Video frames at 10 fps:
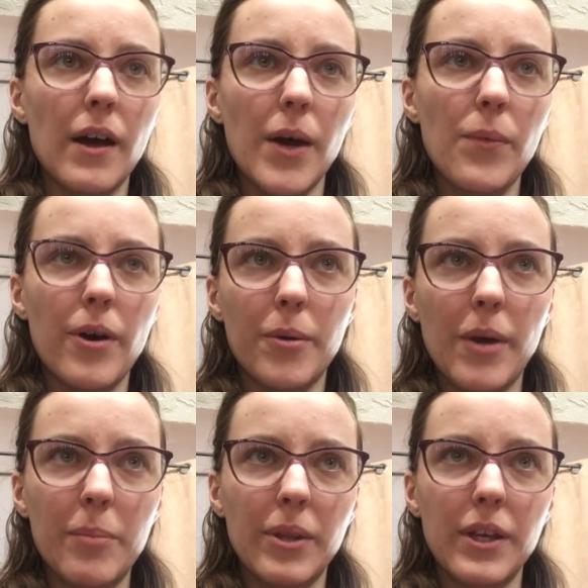I water
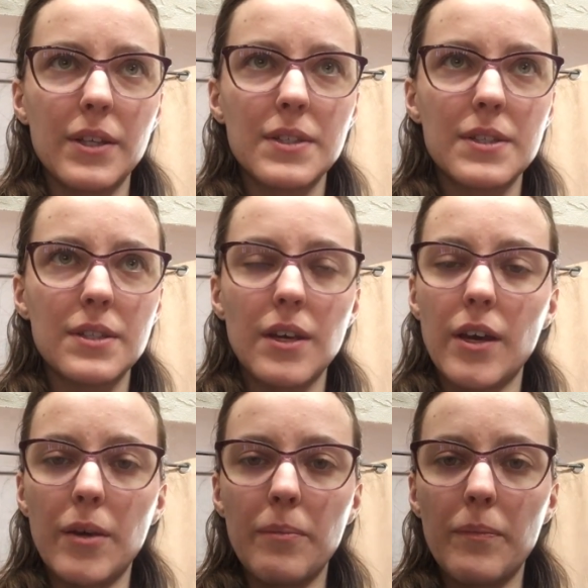my plants
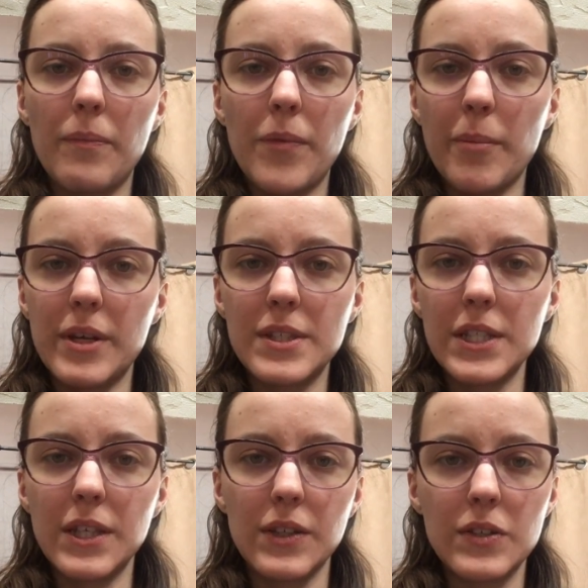um, or my
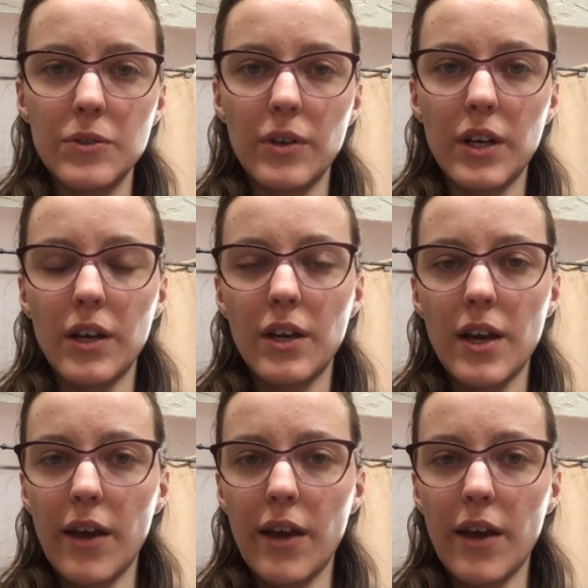seedlings, sorry,